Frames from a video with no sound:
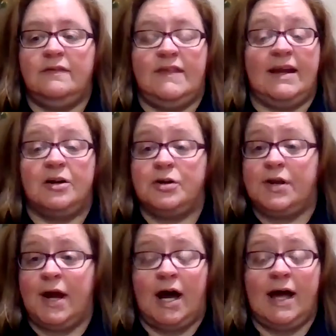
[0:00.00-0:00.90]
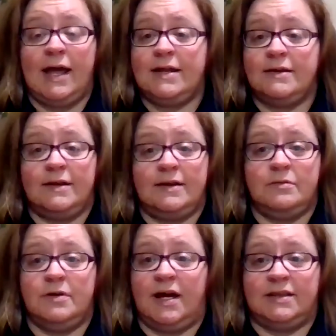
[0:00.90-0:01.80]
they are not
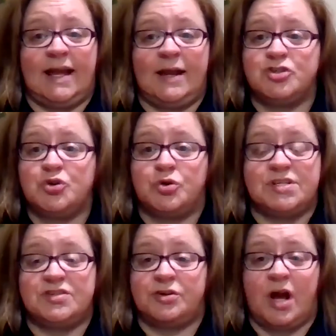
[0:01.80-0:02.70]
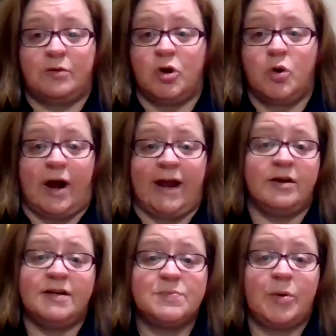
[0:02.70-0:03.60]
language courses are not
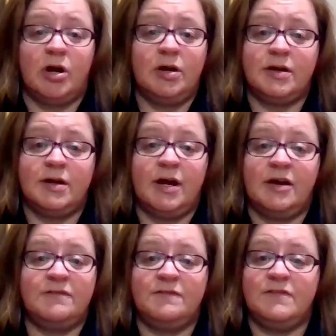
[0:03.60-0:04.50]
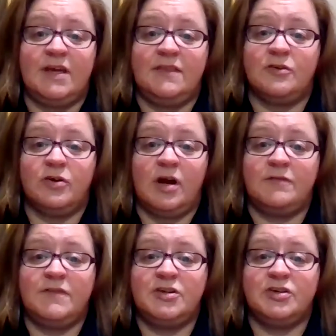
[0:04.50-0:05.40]
required as part of either
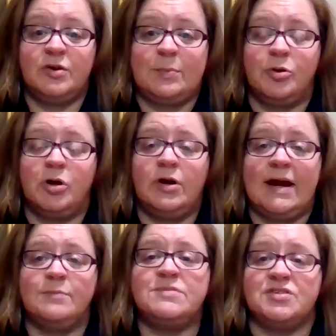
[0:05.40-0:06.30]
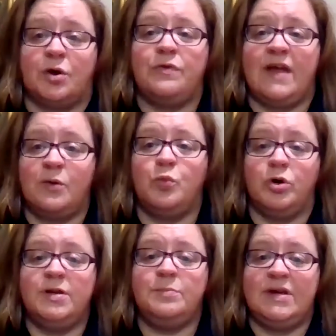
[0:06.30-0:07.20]
of the degree programs, so they
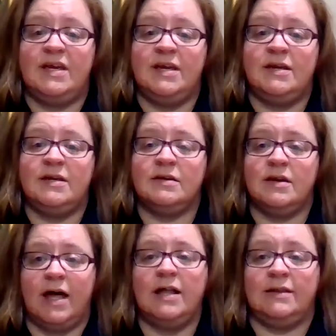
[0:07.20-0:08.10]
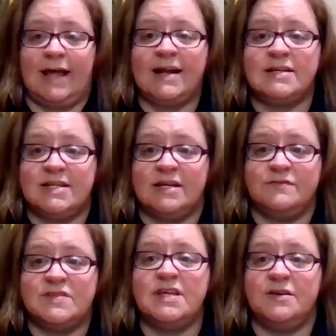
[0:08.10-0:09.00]
would be
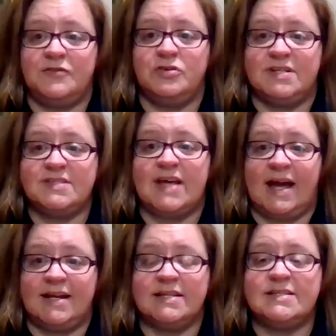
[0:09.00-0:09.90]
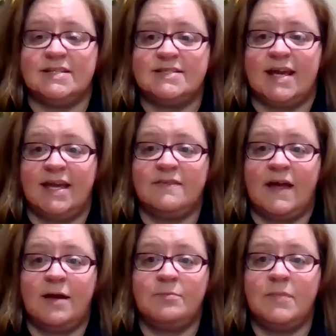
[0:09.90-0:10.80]
electives if you decided to take
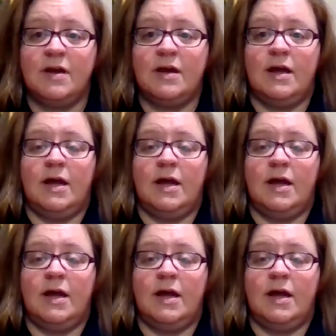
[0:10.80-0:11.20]
them.